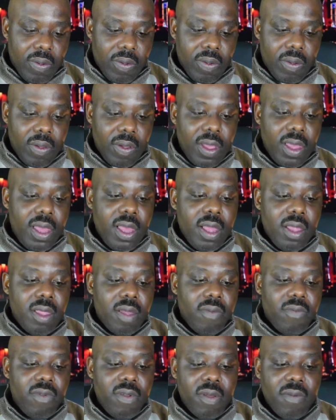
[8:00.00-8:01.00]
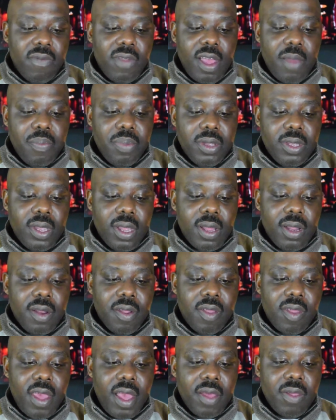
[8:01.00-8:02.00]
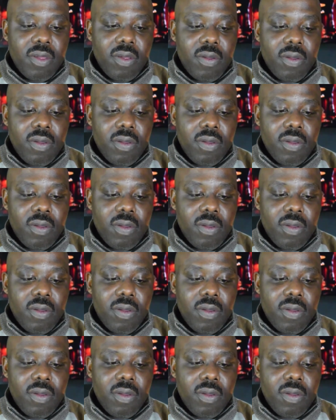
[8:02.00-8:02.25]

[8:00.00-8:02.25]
end of that particular section.